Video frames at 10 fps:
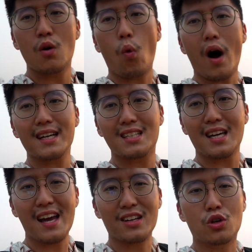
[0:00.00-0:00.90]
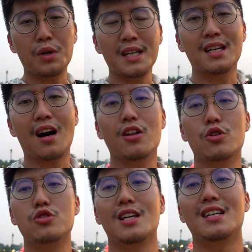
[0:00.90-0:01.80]
white, and green
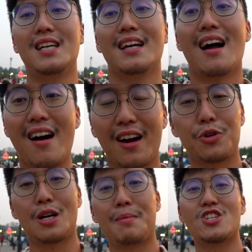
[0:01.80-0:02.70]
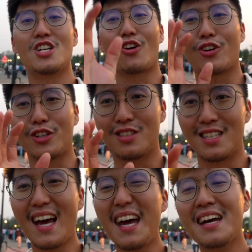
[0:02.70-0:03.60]
colors, the Tiranga, which I mentioned earlier
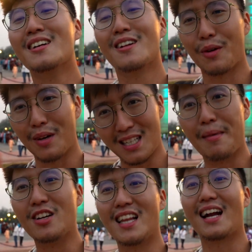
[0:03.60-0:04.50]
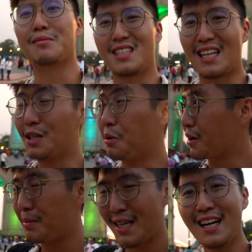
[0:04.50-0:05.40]
today. The reason I mentioned that is because I knew we were
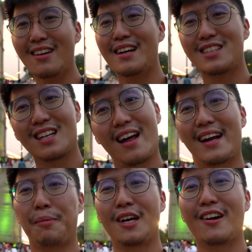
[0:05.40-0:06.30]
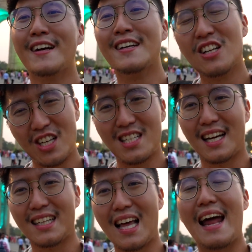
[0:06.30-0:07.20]
coming here and it was gonna light up here just
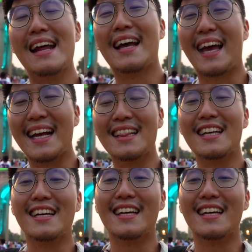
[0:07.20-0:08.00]
like that in the